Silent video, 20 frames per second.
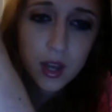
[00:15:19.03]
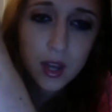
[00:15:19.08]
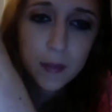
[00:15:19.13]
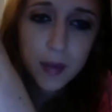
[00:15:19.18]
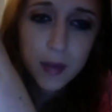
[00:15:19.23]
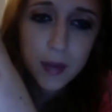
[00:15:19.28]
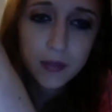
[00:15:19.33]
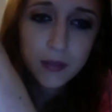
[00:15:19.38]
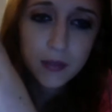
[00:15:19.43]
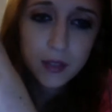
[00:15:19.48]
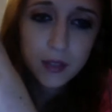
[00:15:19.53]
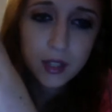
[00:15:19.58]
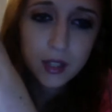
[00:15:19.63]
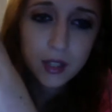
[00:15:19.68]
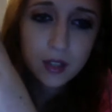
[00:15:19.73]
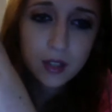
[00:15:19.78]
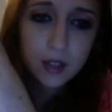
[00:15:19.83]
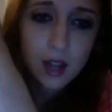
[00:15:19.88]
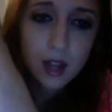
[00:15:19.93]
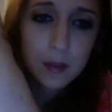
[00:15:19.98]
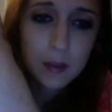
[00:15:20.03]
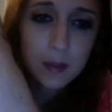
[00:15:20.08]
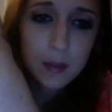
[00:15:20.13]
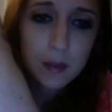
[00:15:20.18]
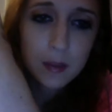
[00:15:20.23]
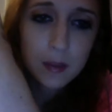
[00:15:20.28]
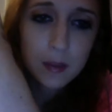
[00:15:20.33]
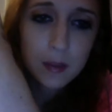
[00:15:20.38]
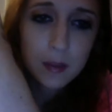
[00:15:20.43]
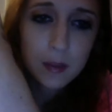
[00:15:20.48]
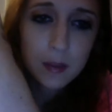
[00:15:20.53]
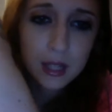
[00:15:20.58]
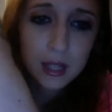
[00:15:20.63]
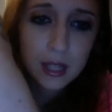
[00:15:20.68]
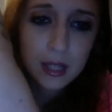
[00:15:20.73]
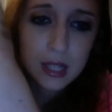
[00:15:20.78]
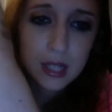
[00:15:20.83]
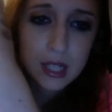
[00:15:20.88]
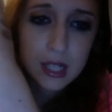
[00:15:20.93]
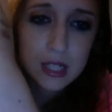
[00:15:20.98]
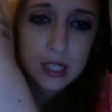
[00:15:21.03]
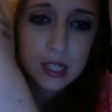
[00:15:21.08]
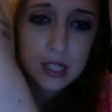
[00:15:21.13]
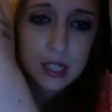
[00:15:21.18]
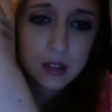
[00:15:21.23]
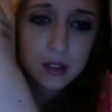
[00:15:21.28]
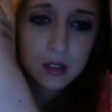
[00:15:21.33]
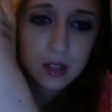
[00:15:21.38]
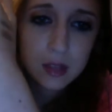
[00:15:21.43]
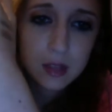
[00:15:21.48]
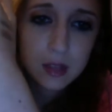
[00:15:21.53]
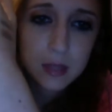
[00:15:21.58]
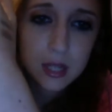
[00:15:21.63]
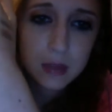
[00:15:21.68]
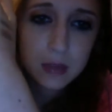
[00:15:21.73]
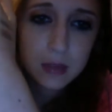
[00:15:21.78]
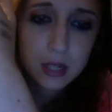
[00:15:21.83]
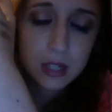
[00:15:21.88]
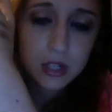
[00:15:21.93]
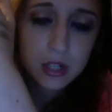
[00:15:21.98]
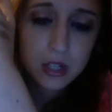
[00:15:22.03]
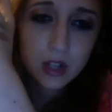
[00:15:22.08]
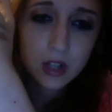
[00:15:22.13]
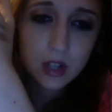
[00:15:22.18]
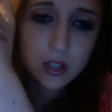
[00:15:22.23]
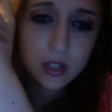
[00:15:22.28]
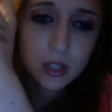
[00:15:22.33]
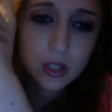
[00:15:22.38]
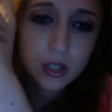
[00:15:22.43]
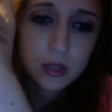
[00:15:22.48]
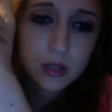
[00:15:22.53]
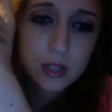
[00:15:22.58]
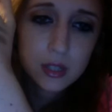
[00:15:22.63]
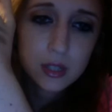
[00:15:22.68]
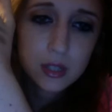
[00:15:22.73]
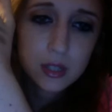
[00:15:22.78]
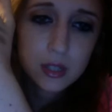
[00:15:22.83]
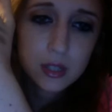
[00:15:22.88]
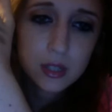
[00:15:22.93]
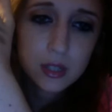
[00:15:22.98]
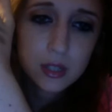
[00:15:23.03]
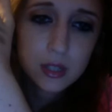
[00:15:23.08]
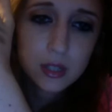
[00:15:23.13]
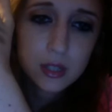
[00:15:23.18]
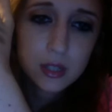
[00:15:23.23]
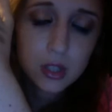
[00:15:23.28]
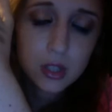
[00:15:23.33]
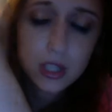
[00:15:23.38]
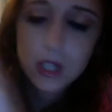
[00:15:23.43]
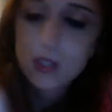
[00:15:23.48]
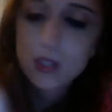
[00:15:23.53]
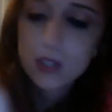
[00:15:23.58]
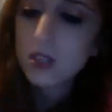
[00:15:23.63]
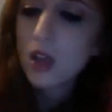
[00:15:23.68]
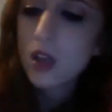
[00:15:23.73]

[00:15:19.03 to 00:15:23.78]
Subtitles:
But I feel like a lot of people don't really like the concealer lips. They want a darker nude. This one is gorgeous.